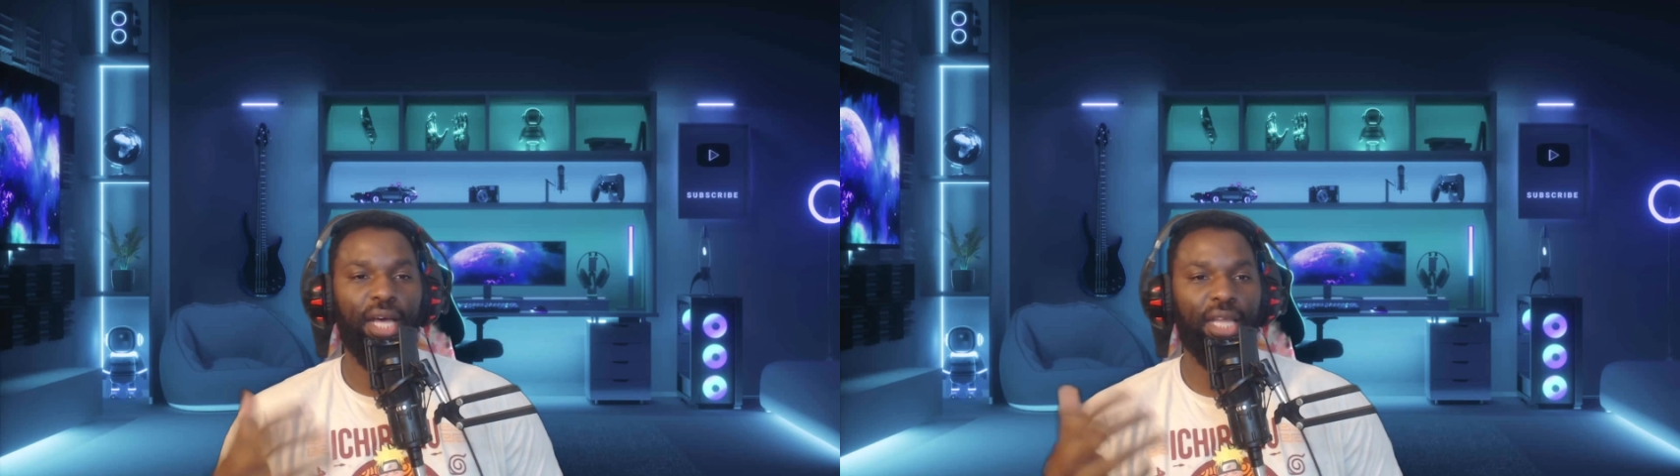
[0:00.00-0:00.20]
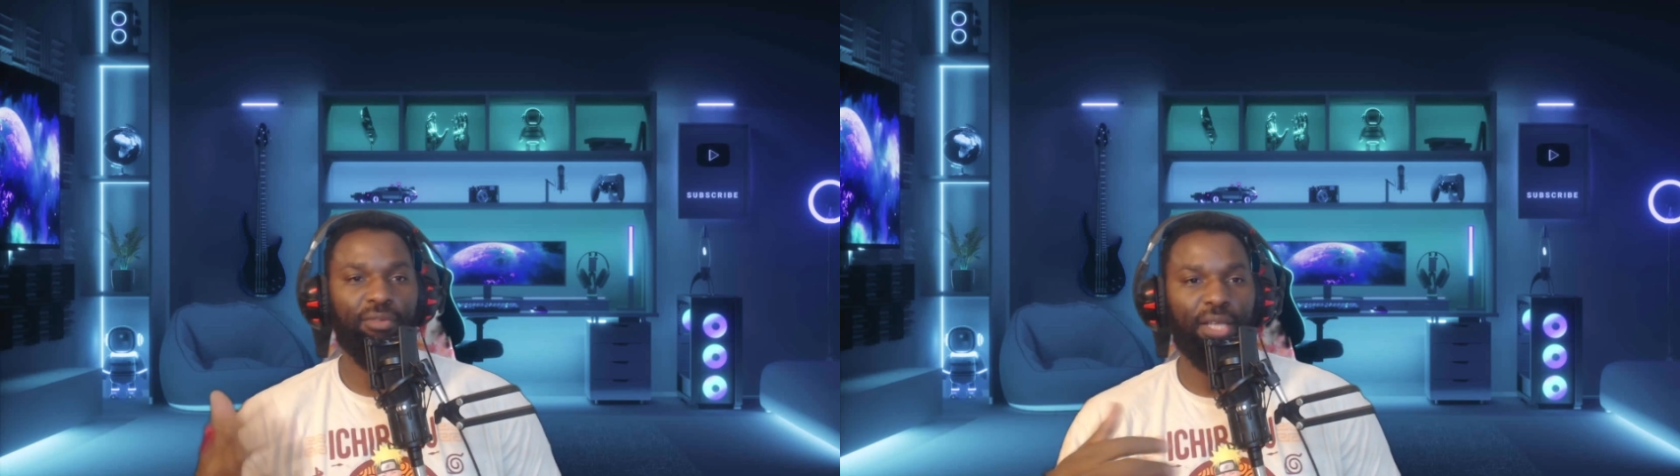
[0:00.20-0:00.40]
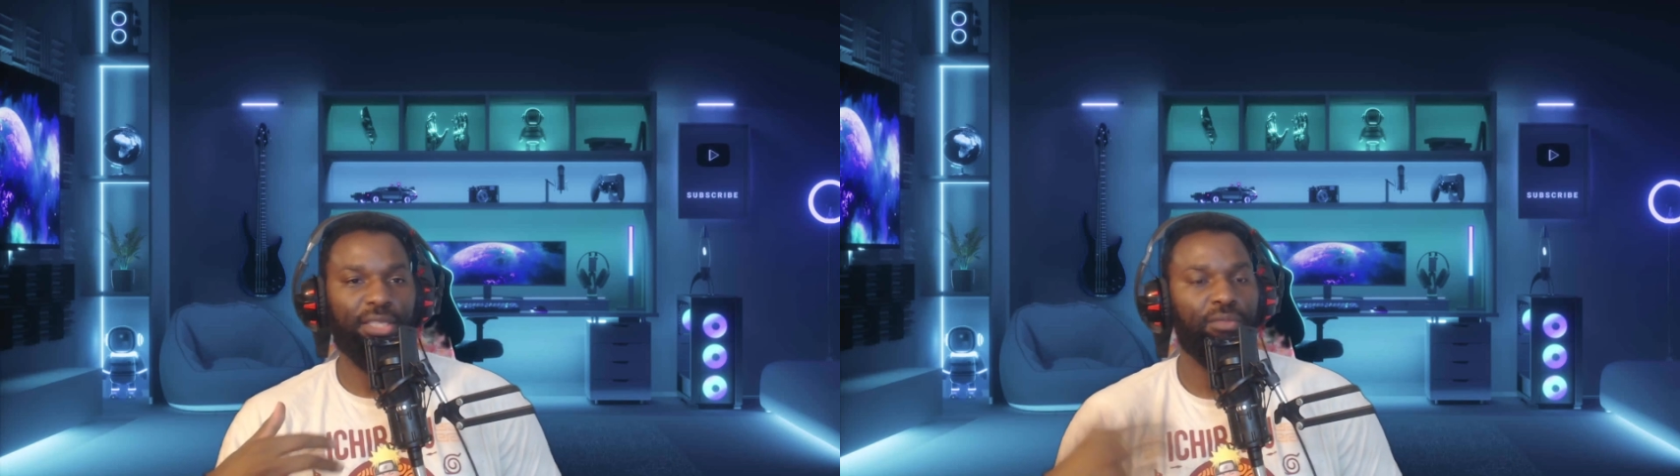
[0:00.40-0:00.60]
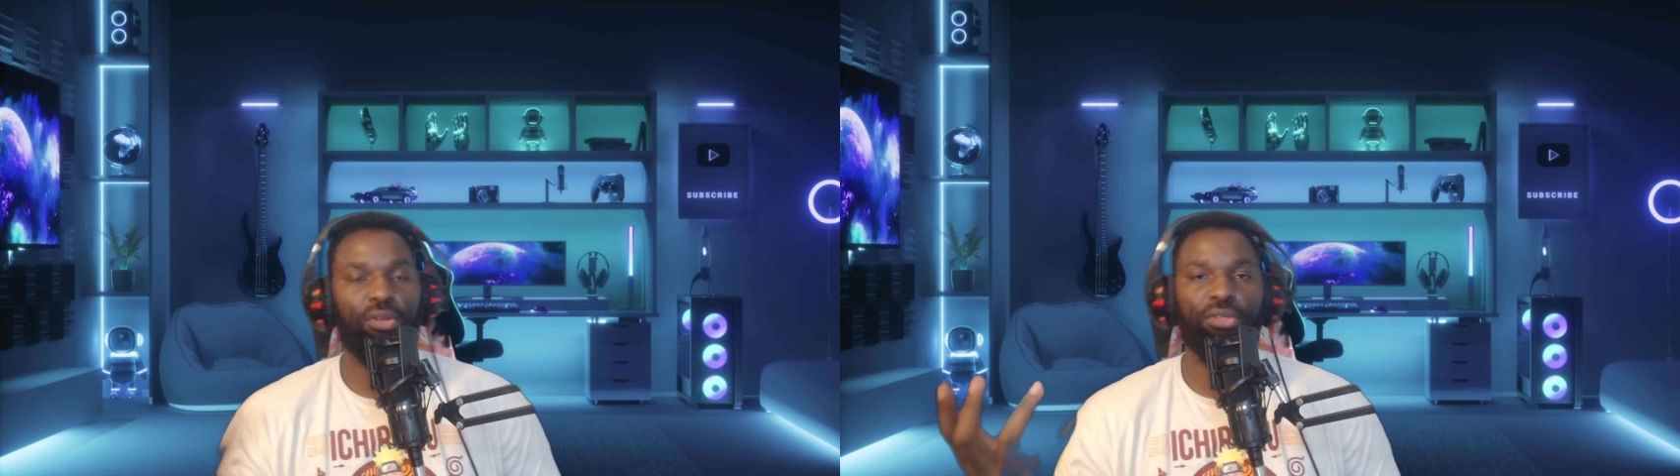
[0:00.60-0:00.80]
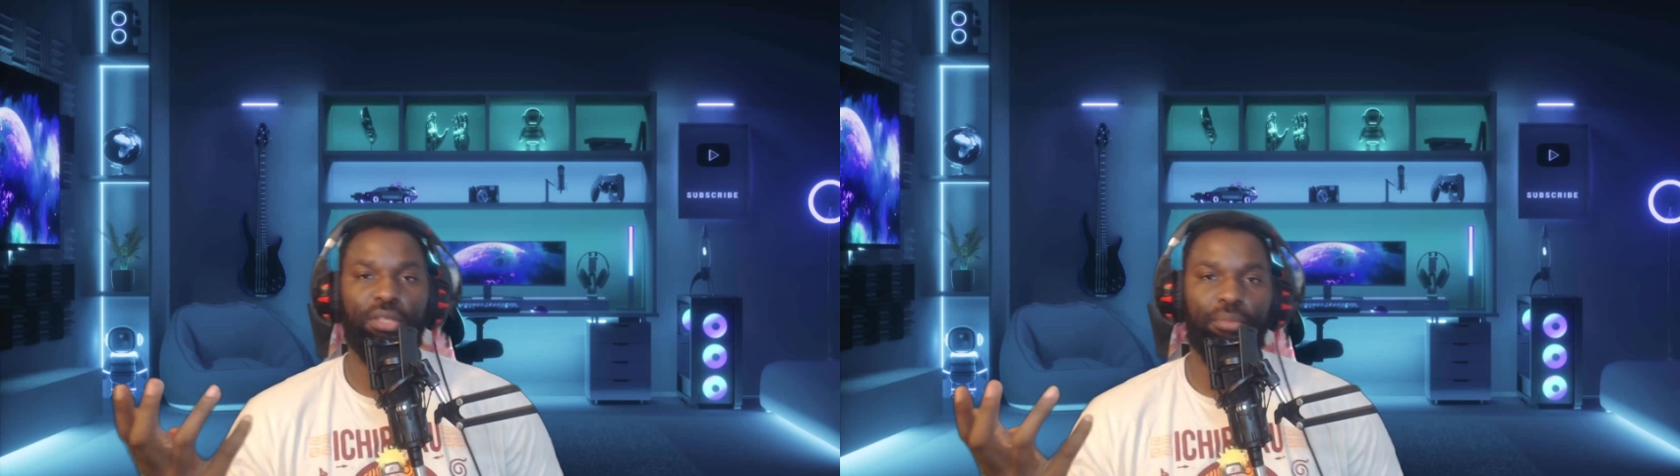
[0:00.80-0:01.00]
Otherwise, the
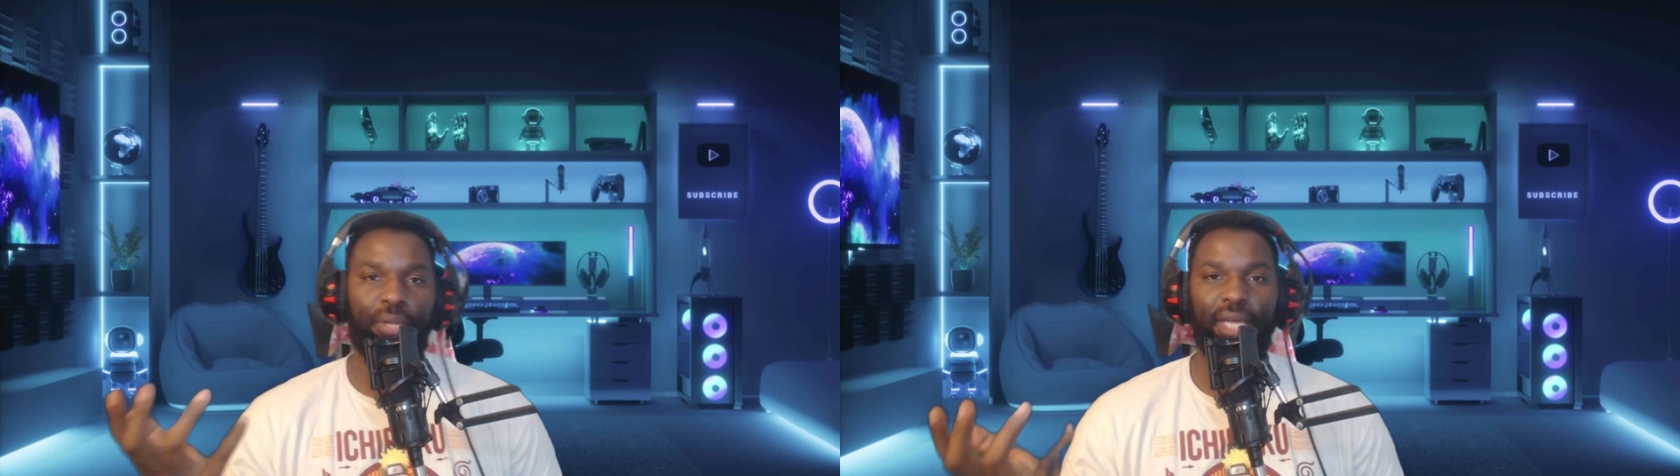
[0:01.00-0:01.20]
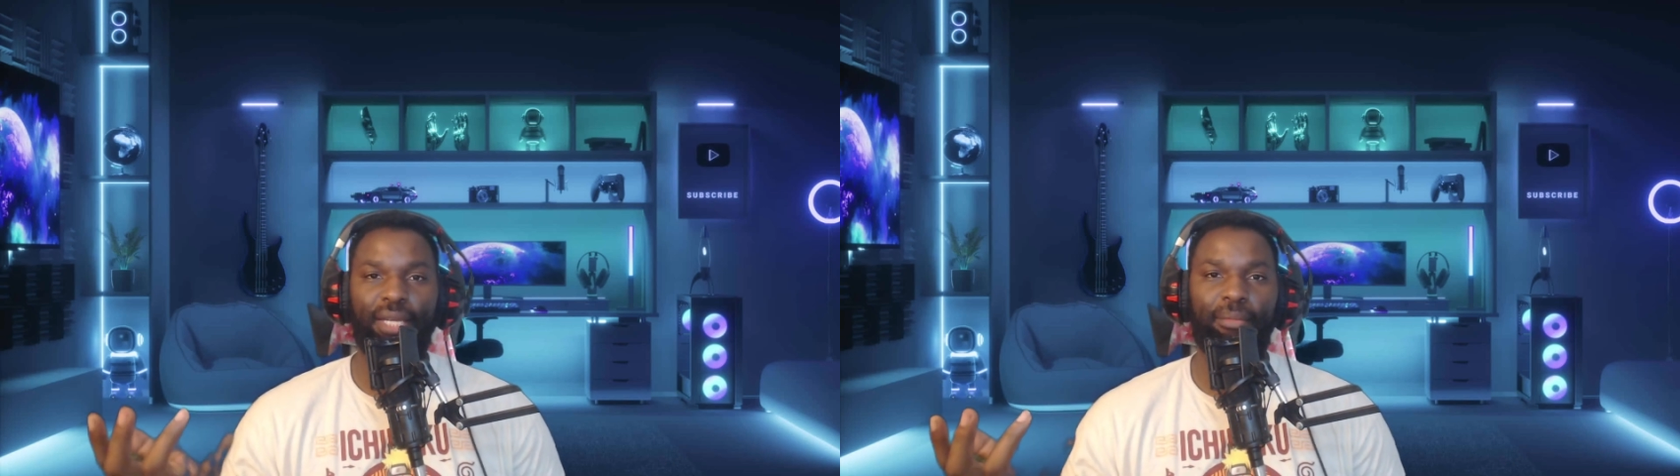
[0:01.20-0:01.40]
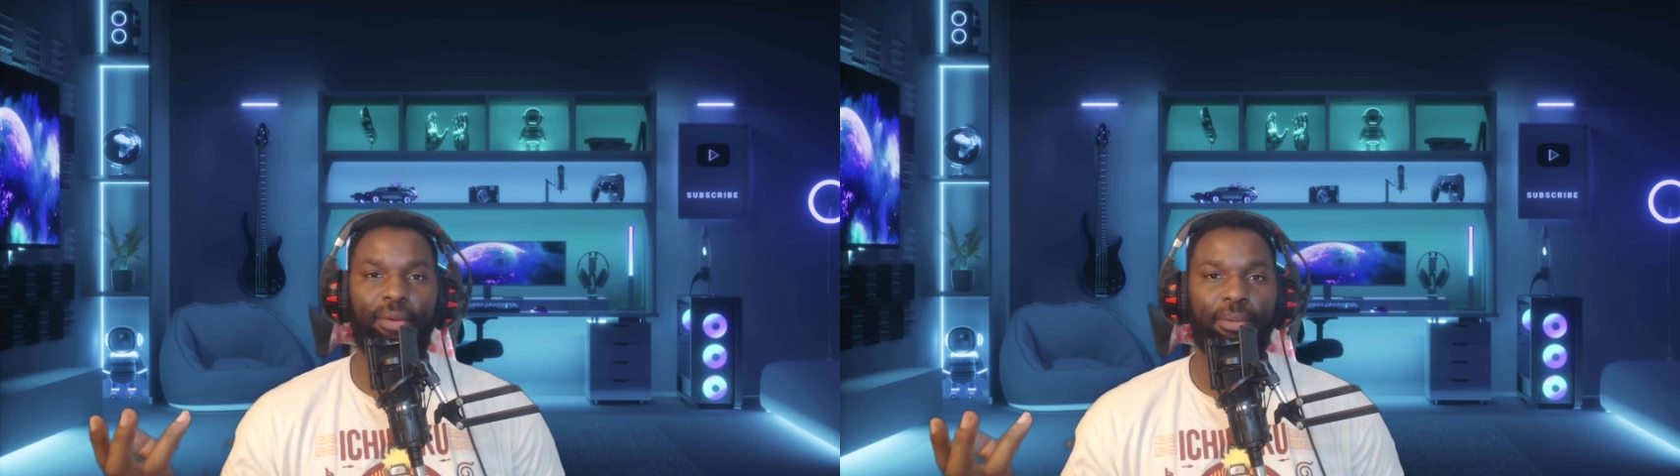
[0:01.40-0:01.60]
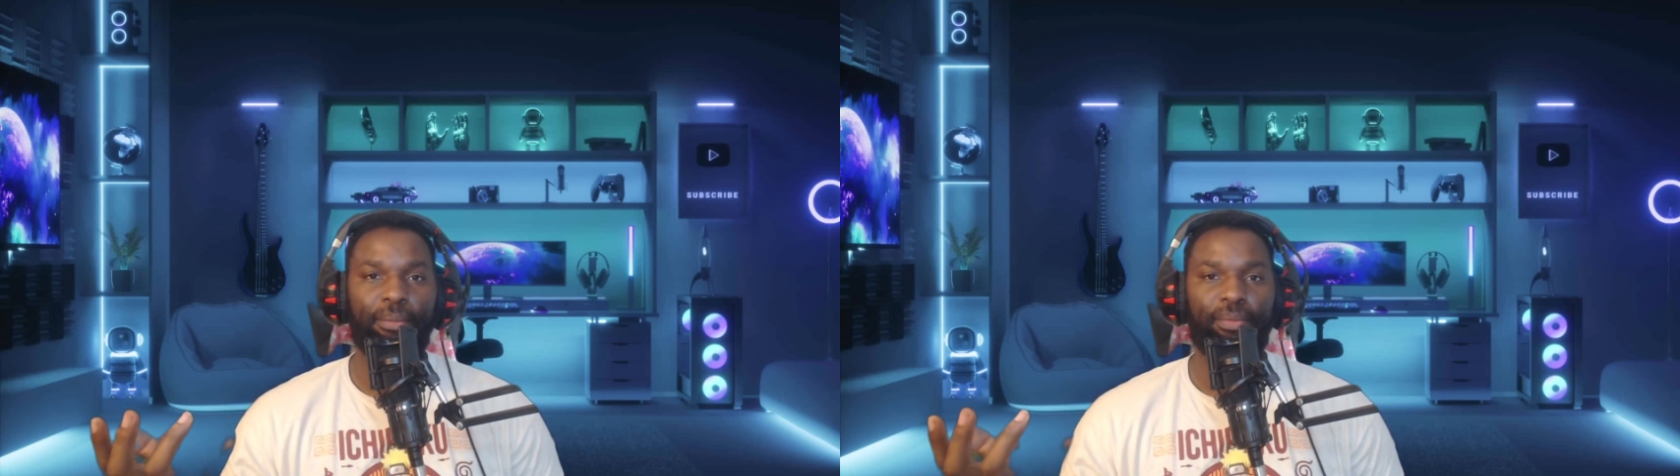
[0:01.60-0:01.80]
rules don't apply anymore.